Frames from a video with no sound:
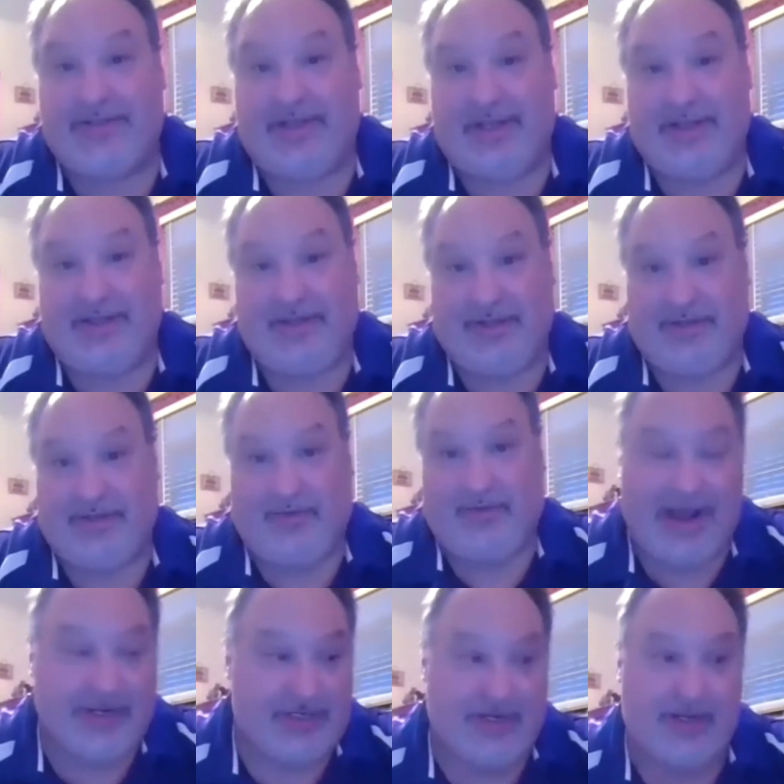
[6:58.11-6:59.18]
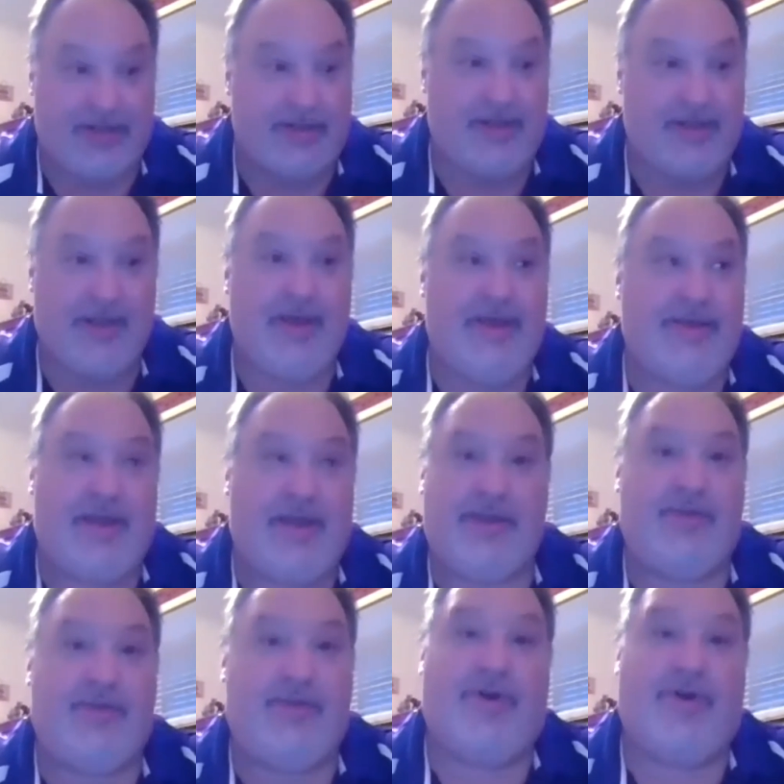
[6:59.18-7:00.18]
and the direction that you